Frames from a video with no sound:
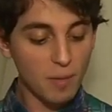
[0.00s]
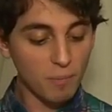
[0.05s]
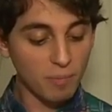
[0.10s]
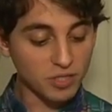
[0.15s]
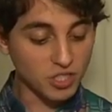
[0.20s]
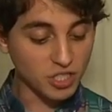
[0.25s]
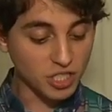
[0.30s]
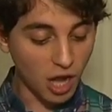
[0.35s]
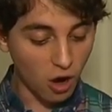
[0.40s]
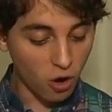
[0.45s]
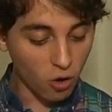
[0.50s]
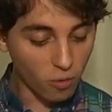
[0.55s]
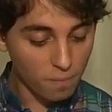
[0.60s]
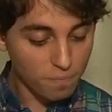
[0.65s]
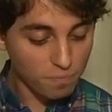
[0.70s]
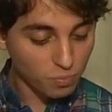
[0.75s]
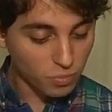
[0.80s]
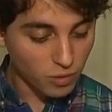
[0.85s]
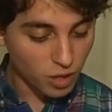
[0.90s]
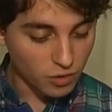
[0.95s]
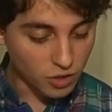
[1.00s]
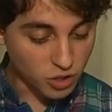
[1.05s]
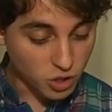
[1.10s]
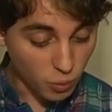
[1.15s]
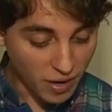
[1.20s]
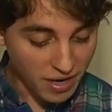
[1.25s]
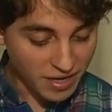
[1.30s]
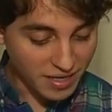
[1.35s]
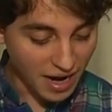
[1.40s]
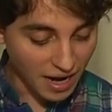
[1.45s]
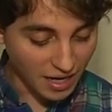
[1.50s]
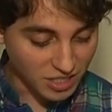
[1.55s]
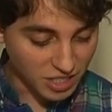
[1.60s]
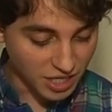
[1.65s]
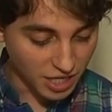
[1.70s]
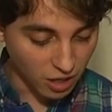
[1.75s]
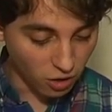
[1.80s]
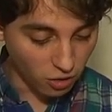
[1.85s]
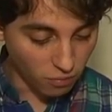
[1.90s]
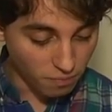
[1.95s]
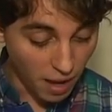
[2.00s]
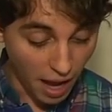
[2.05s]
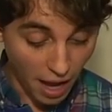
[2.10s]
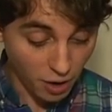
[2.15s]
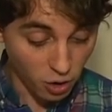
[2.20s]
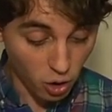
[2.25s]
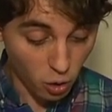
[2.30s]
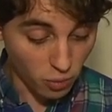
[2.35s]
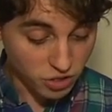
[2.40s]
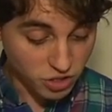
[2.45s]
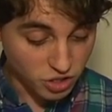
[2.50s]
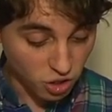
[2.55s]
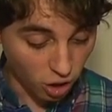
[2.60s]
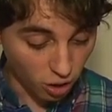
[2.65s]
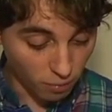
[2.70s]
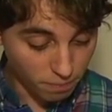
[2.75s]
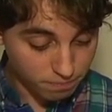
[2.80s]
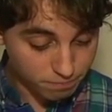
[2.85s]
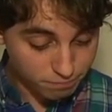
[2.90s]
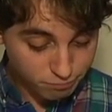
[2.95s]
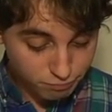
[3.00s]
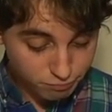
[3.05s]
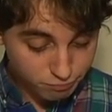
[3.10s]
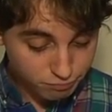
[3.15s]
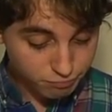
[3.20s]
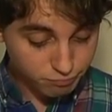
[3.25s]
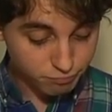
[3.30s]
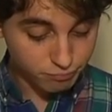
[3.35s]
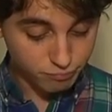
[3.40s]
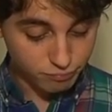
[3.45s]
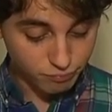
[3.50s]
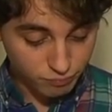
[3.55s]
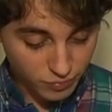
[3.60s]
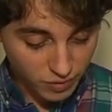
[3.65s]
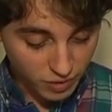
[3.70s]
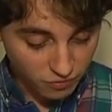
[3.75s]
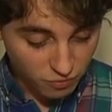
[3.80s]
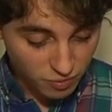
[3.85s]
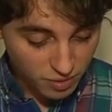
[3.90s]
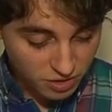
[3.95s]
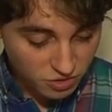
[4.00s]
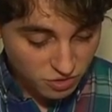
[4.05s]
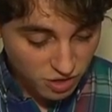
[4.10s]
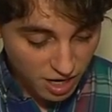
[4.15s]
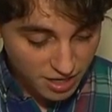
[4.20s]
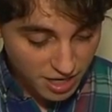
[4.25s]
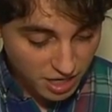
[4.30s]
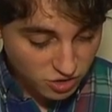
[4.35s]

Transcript: But so, the twig cocktail, I don't know what it's called, for it dry,